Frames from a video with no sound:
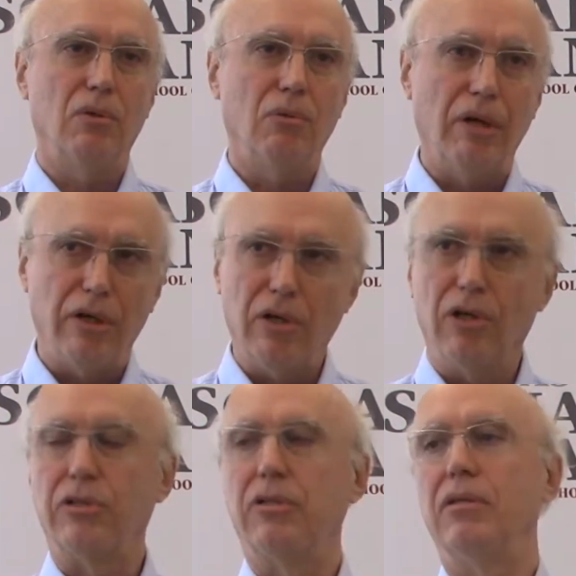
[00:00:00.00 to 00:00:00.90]
we are
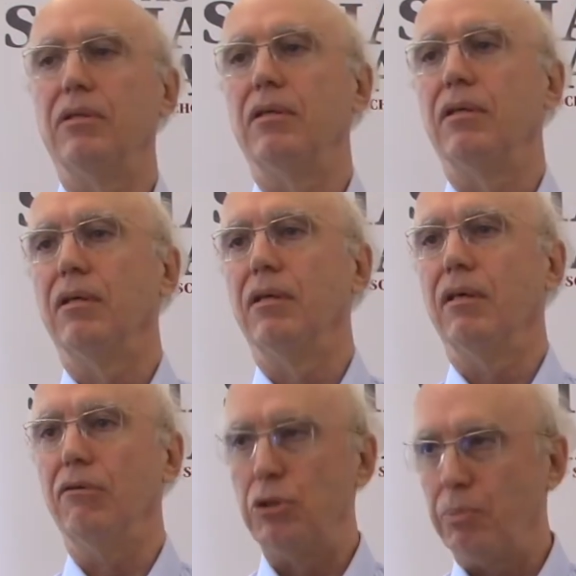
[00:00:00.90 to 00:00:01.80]
not
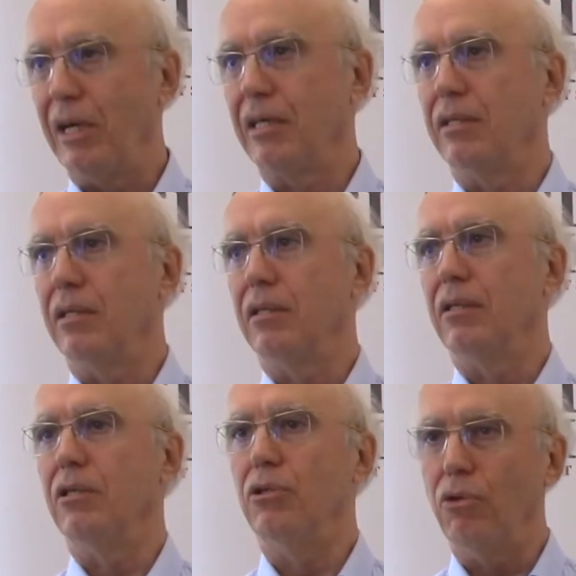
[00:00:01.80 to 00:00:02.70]
respecting
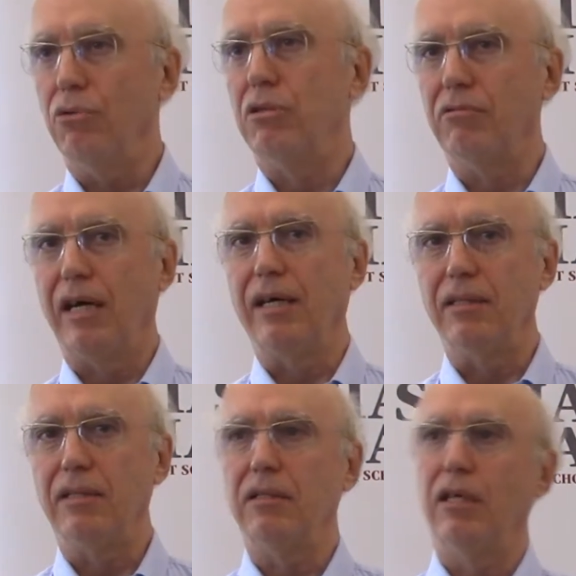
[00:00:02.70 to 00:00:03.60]
those
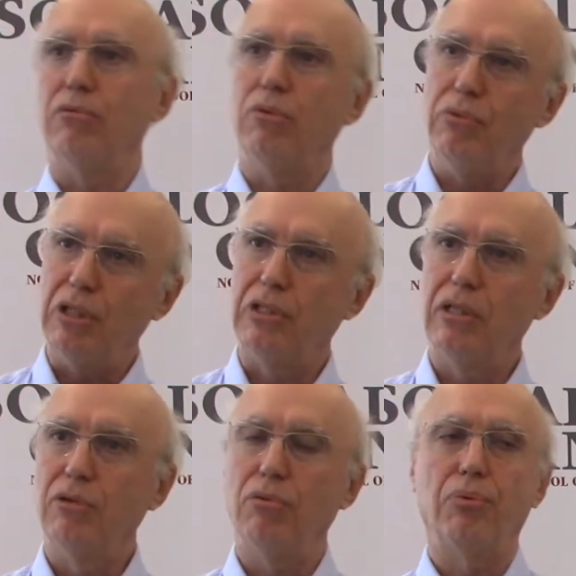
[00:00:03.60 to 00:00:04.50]
rights that we wish
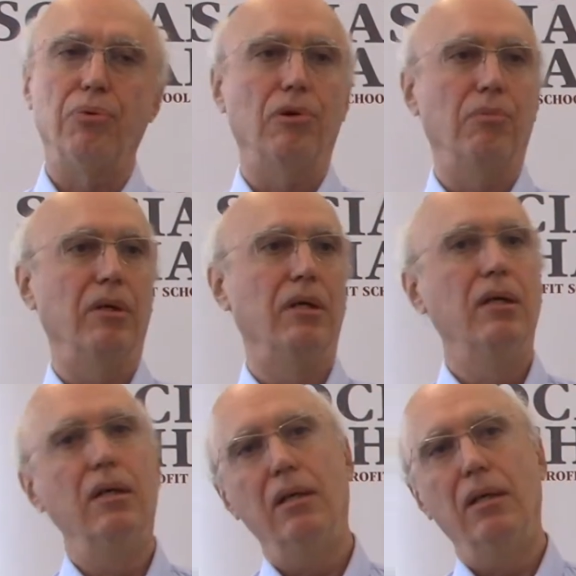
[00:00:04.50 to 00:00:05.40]
to affirm
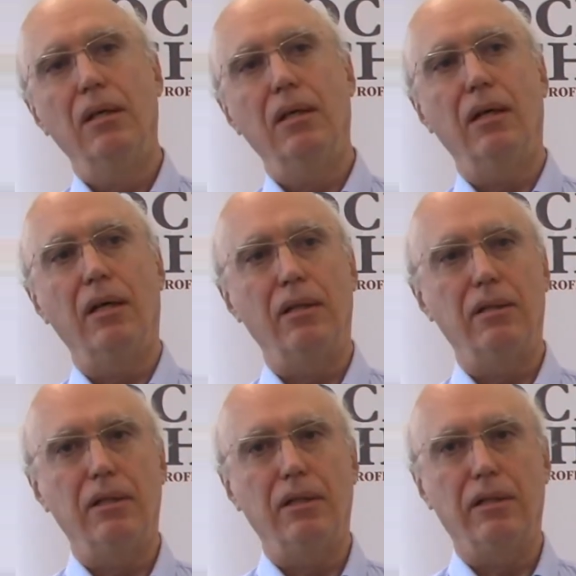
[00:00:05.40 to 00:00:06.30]
at
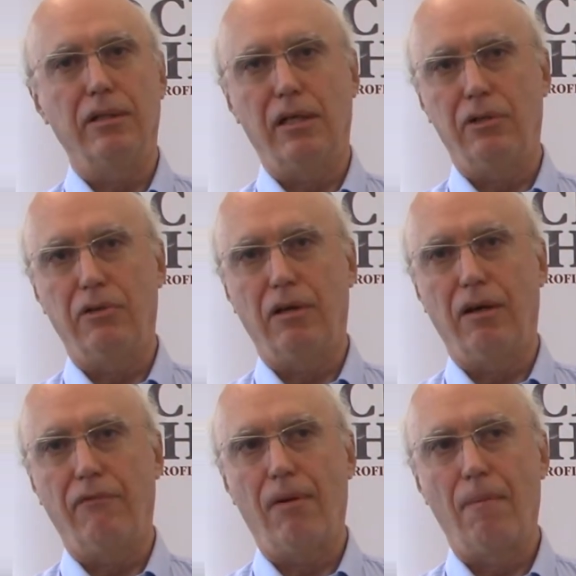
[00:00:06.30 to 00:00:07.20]
international level.